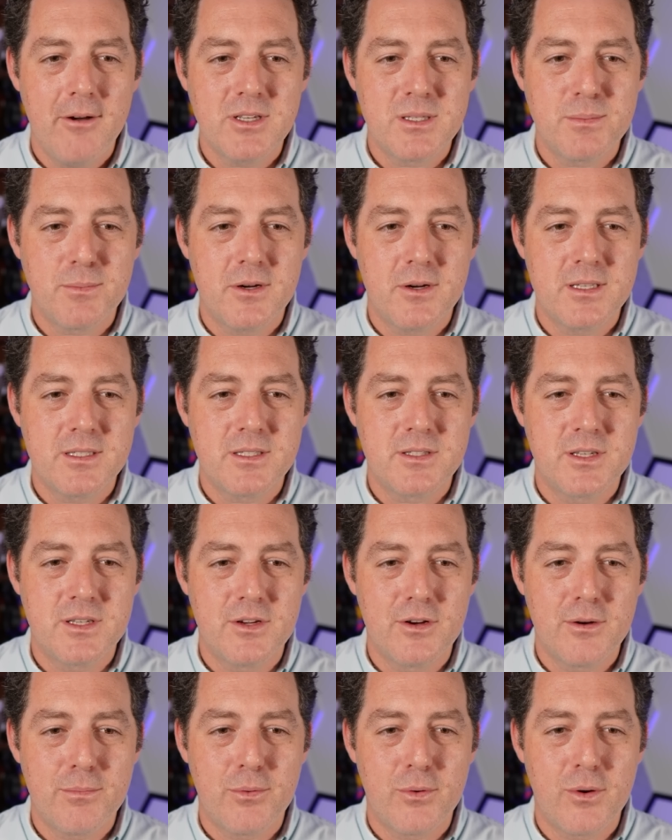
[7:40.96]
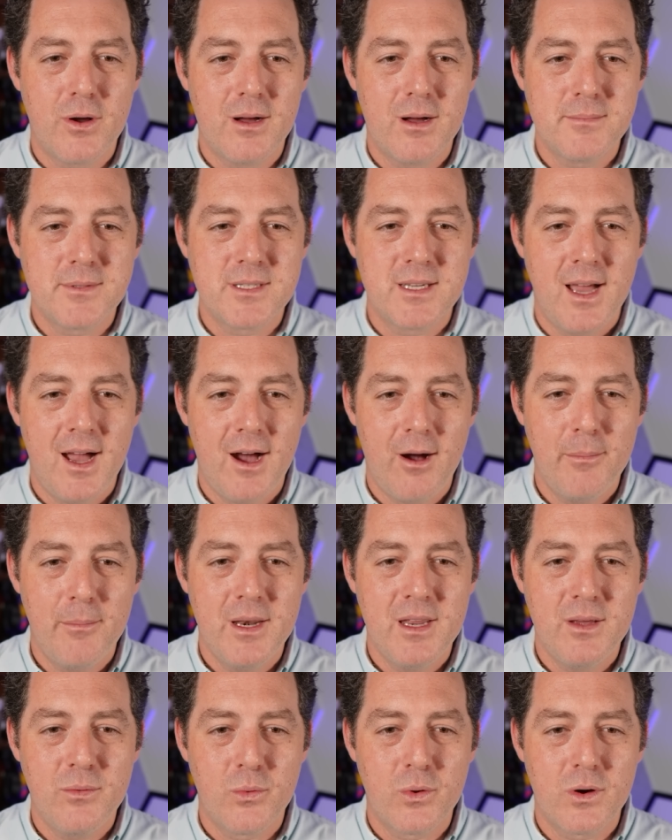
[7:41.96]
response to your prompt, how
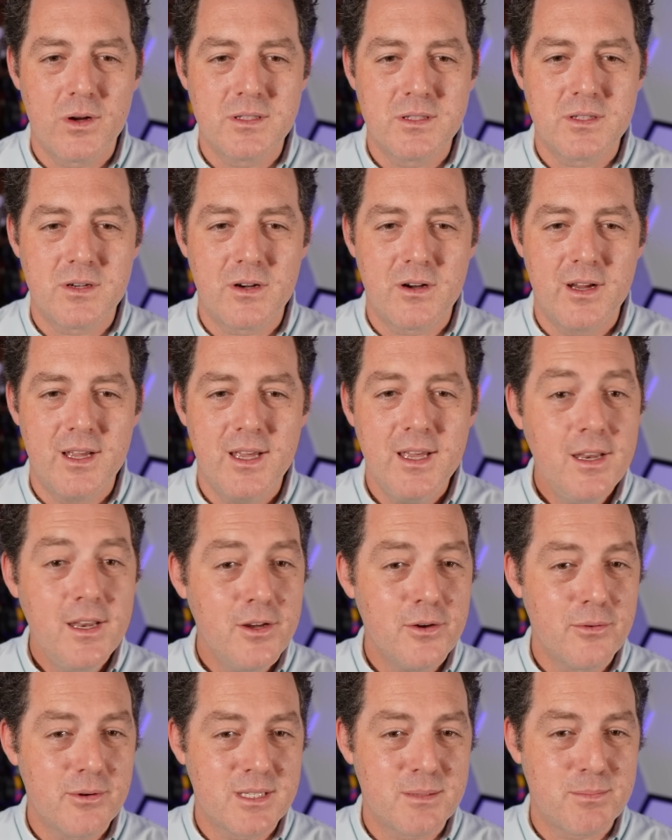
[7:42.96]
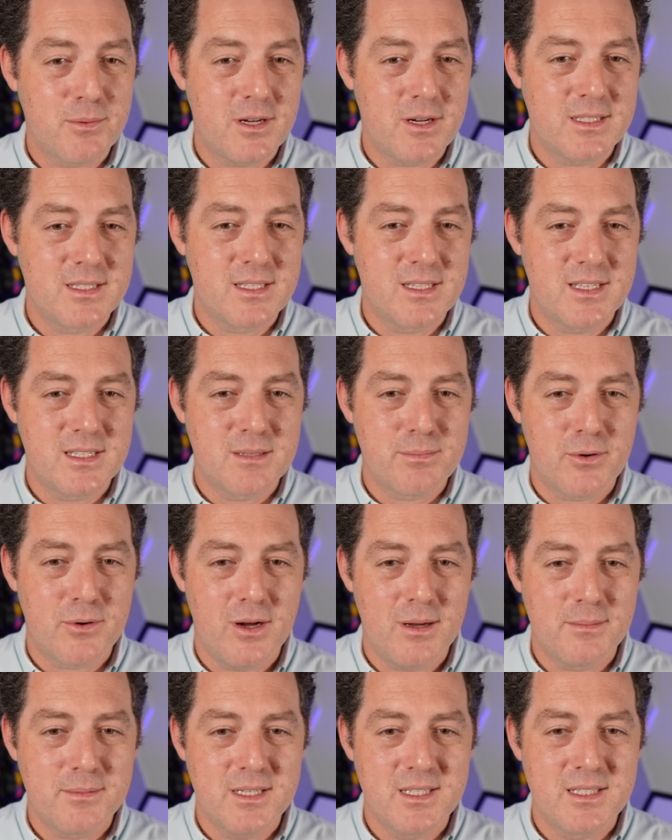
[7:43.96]
many words are in your response to this
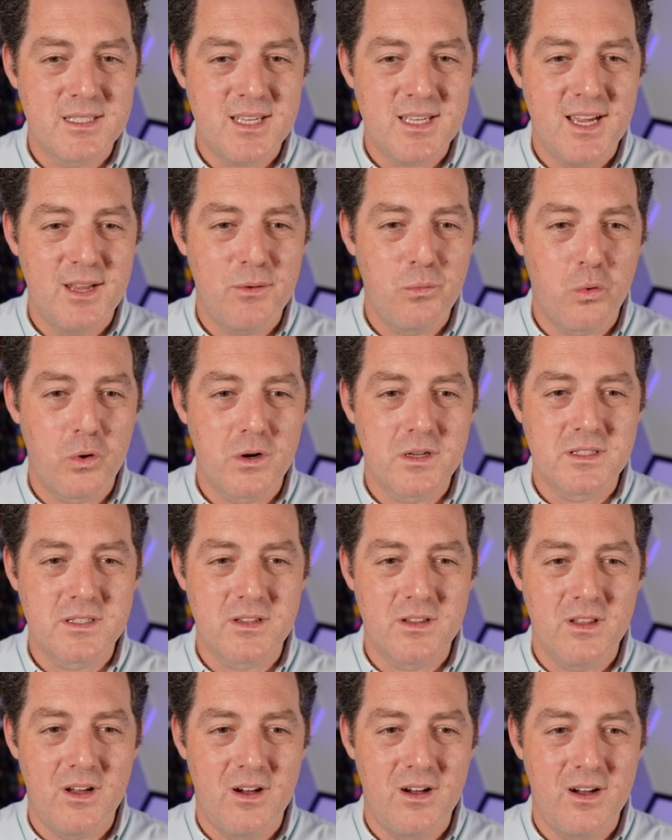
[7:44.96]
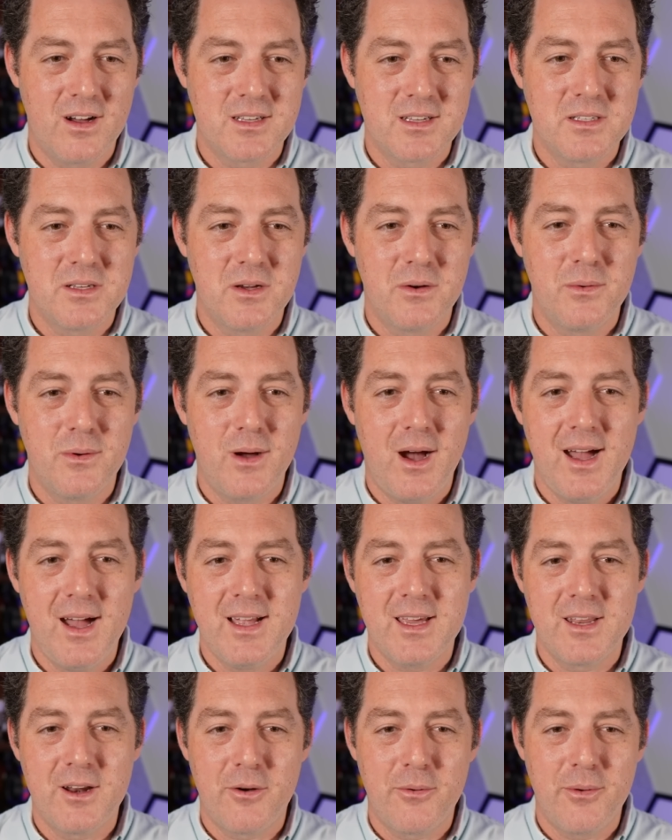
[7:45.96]
prompt is 10 words long. So I
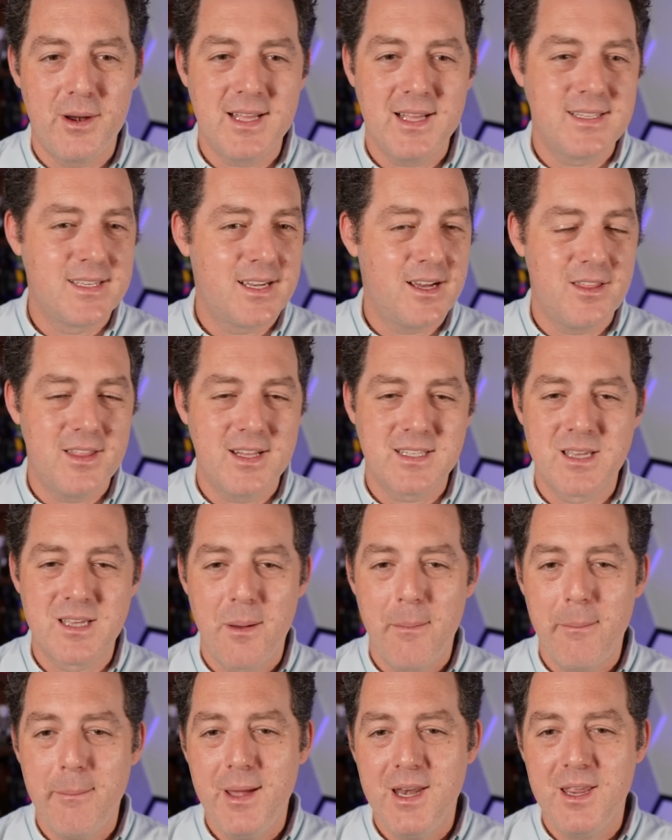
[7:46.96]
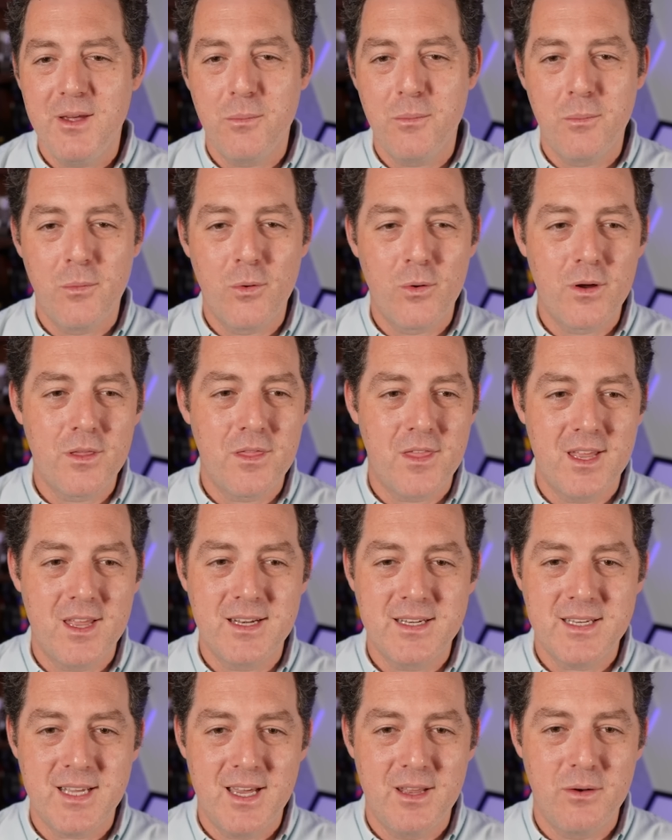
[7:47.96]
can already tell that's many more
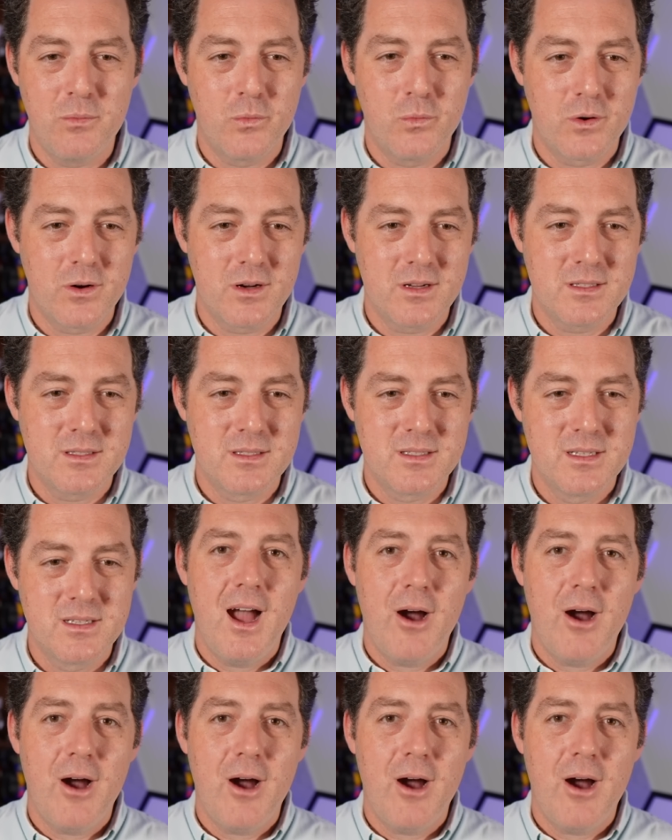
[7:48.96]
than 10 words.